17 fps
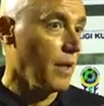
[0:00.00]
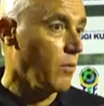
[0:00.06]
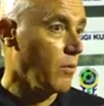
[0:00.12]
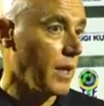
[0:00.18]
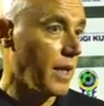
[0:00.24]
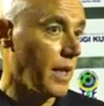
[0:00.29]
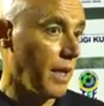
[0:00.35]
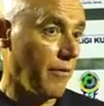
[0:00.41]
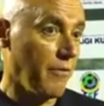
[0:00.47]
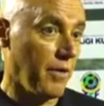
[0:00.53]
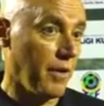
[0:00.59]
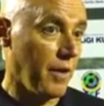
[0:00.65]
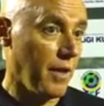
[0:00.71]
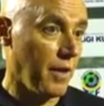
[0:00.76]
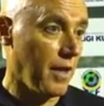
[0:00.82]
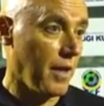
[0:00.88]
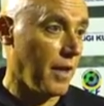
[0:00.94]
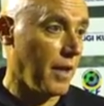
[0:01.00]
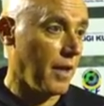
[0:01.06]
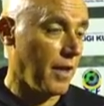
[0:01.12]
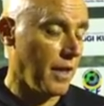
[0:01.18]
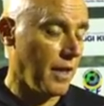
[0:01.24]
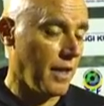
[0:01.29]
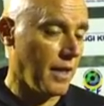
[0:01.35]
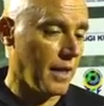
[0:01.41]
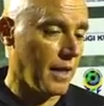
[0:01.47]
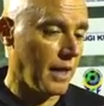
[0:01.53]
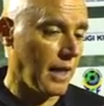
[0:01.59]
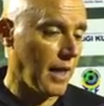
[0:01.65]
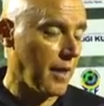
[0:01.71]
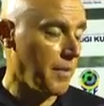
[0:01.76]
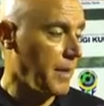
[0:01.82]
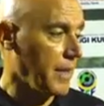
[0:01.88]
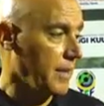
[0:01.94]
We have
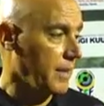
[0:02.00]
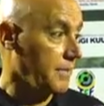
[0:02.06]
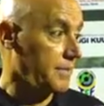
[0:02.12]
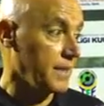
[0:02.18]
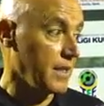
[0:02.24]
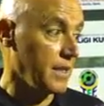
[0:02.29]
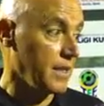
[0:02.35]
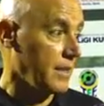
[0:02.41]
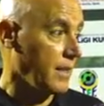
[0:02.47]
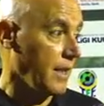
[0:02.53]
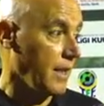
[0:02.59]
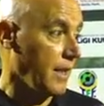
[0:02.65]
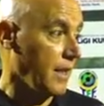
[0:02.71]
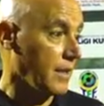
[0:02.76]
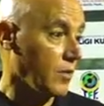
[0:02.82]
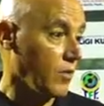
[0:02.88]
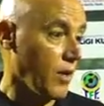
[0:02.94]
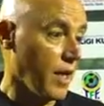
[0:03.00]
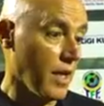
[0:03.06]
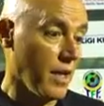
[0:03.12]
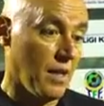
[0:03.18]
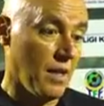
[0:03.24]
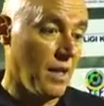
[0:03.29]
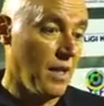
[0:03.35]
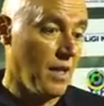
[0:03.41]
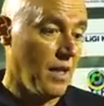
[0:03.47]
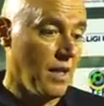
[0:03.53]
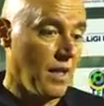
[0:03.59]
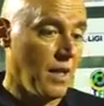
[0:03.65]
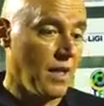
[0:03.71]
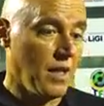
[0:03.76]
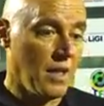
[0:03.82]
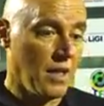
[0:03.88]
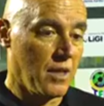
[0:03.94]
Clement and Cisse as well.
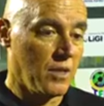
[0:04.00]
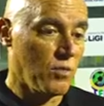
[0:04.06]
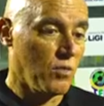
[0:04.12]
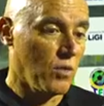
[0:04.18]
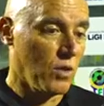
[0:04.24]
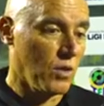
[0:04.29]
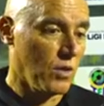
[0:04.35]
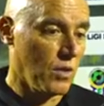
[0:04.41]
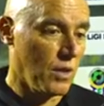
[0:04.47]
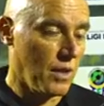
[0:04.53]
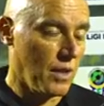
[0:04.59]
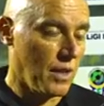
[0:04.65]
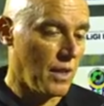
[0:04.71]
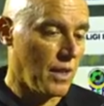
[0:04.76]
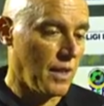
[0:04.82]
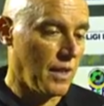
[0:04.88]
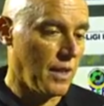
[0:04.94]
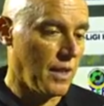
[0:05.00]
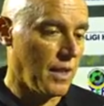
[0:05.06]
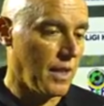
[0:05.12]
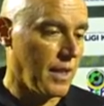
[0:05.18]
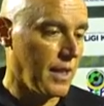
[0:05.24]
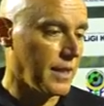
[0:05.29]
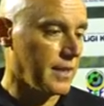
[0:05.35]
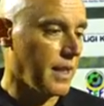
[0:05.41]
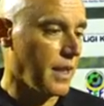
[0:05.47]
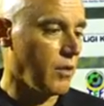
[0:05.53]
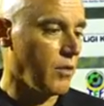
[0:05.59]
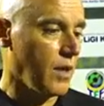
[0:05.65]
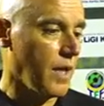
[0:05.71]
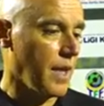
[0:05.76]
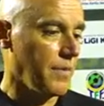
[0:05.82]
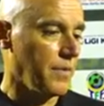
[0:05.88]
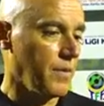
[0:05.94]
Is where he has a
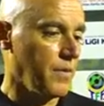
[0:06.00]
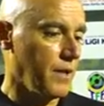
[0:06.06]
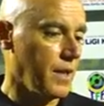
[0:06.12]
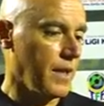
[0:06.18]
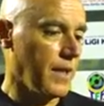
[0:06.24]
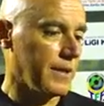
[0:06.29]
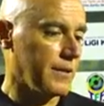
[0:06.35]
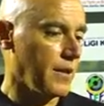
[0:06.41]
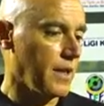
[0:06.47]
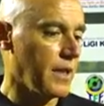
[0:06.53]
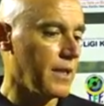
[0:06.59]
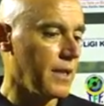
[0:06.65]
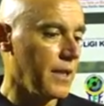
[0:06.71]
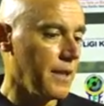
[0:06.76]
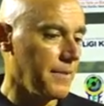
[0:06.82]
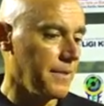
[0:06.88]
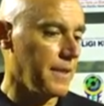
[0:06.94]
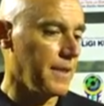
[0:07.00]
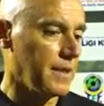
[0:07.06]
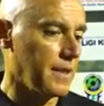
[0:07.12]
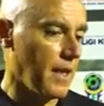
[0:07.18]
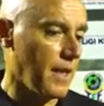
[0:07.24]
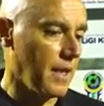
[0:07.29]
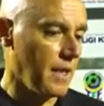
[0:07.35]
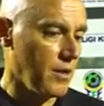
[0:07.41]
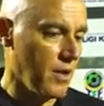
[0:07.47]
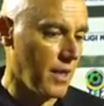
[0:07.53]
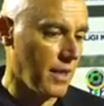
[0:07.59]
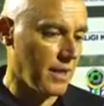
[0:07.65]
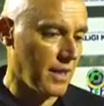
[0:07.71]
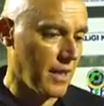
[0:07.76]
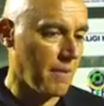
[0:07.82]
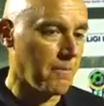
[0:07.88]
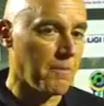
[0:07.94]
collab with the national team. He's a
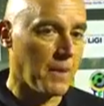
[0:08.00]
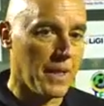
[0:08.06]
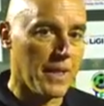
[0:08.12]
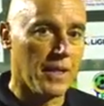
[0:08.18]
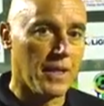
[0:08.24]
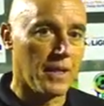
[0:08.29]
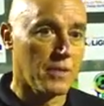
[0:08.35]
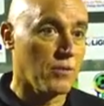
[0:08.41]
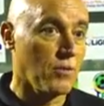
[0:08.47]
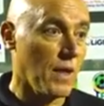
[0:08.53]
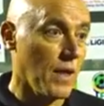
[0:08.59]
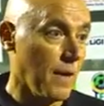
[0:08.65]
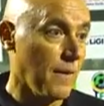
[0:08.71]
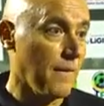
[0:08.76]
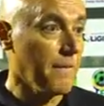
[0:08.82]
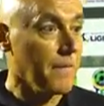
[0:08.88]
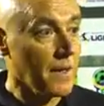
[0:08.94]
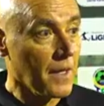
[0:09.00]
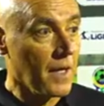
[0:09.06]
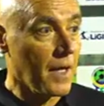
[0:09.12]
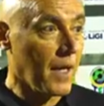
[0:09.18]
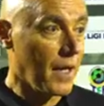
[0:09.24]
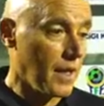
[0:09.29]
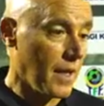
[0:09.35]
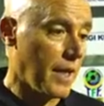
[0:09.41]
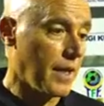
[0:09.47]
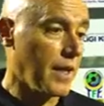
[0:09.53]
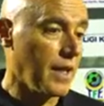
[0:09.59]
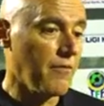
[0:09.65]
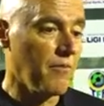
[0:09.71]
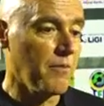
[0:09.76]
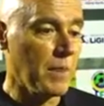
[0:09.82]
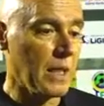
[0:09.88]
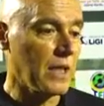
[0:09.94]
young player as well. And I
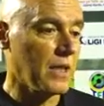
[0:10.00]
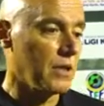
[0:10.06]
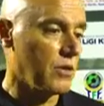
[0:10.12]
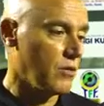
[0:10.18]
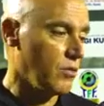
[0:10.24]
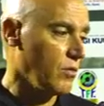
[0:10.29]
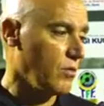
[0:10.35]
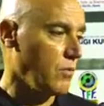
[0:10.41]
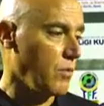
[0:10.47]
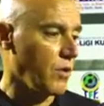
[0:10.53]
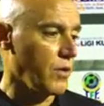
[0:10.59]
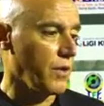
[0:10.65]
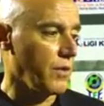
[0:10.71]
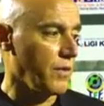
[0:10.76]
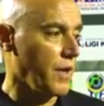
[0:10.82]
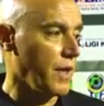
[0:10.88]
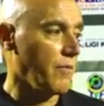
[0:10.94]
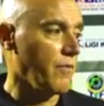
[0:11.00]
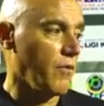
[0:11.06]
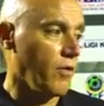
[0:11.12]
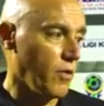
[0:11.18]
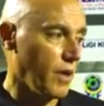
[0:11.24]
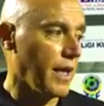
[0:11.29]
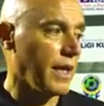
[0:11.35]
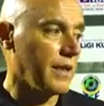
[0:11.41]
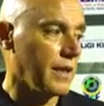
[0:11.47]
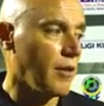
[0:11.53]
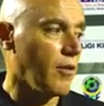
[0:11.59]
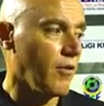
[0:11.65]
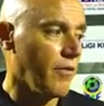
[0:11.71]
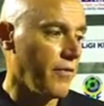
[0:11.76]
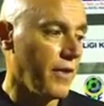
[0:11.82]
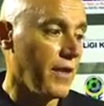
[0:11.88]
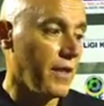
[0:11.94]
give minutes to both of them for get
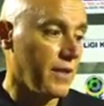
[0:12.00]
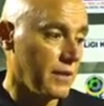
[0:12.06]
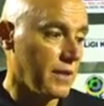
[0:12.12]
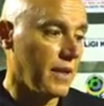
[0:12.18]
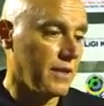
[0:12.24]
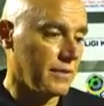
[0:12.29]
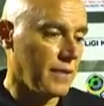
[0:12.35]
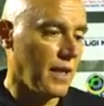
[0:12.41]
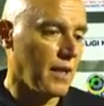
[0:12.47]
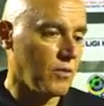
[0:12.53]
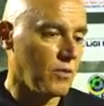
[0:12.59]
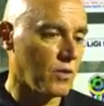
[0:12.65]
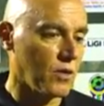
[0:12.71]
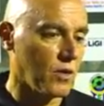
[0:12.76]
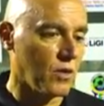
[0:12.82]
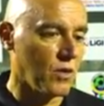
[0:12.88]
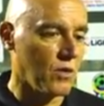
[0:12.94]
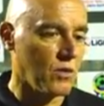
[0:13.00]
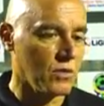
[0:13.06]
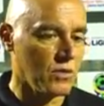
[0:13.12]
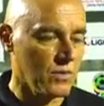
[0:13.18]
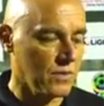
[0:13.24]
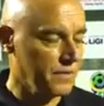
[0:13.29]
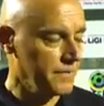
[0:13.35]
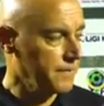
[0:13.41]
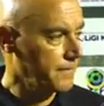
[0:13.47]
confidence and try to score goals.